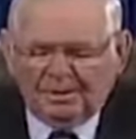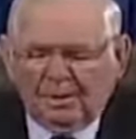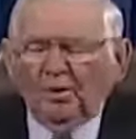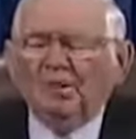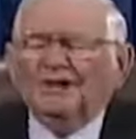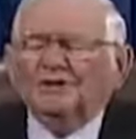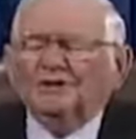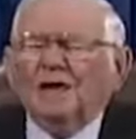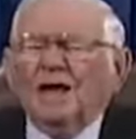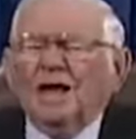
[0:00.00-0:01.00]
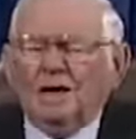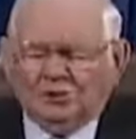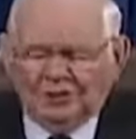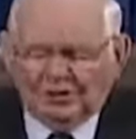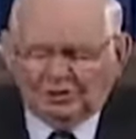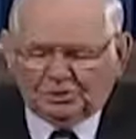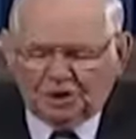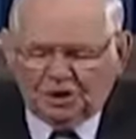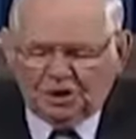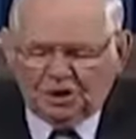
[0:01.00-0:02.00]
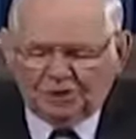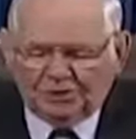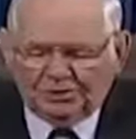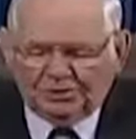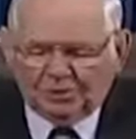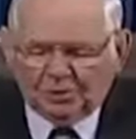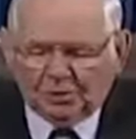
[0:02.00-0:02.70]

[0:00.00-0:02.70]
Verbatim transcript: O Israel, return unto the